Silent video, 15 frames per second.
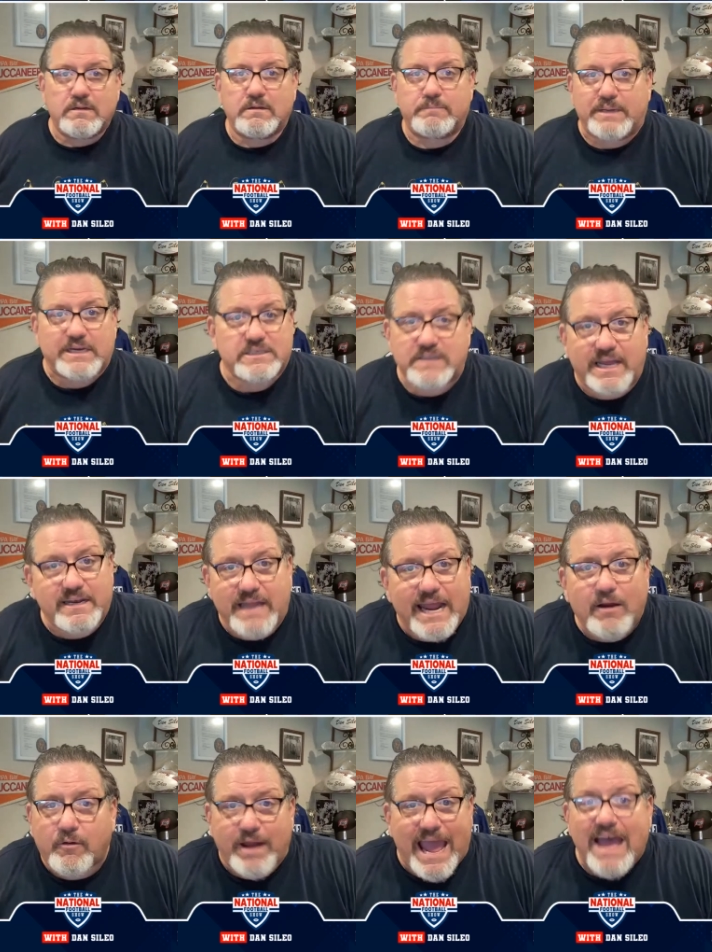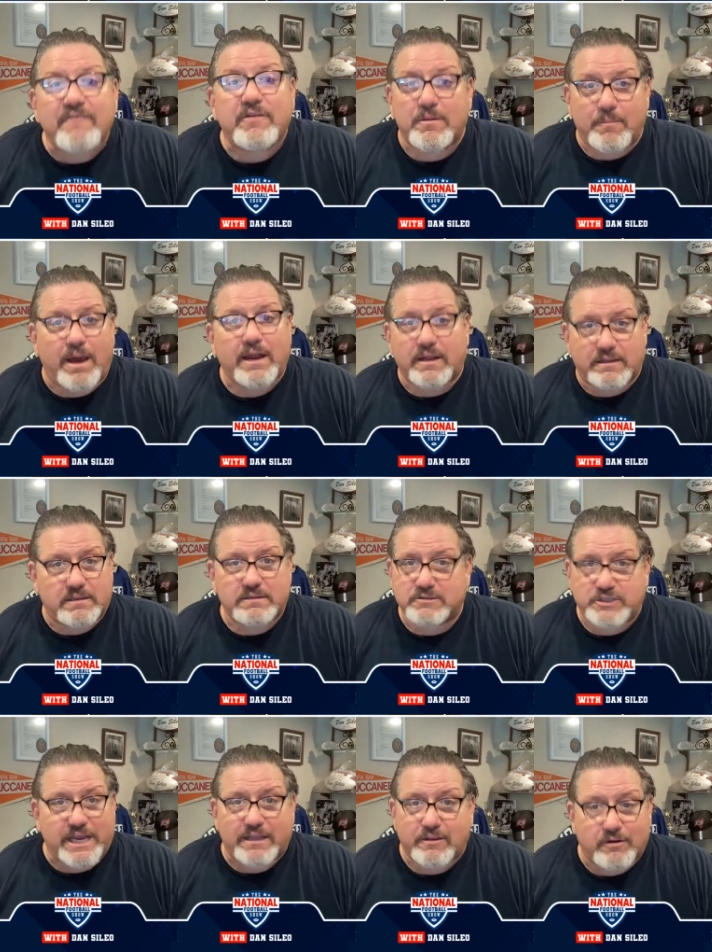Because and they don't have him on a
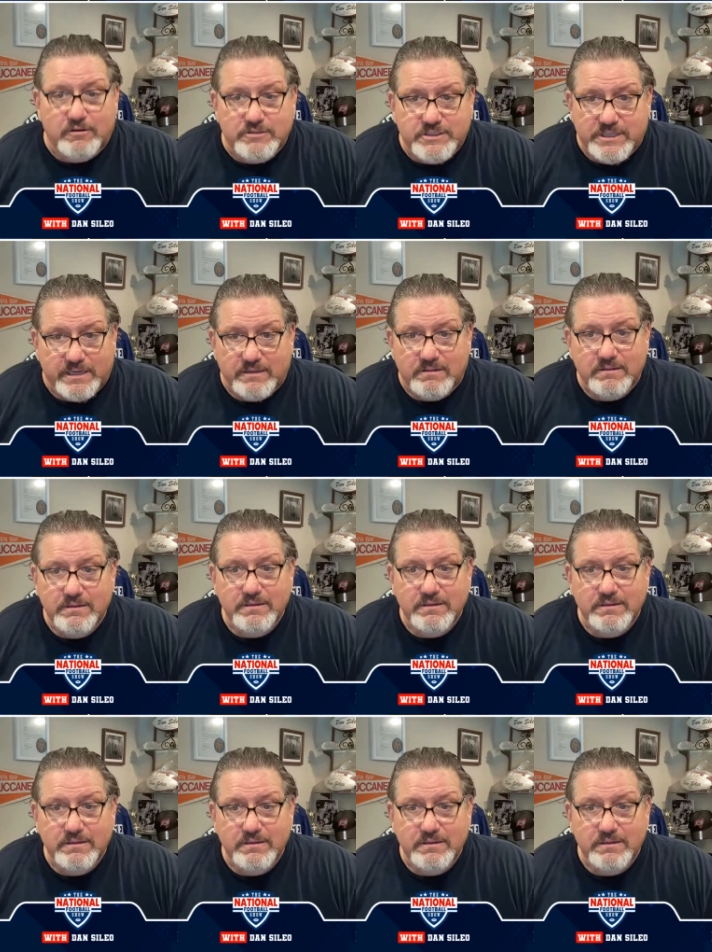Jalen Hurts deal.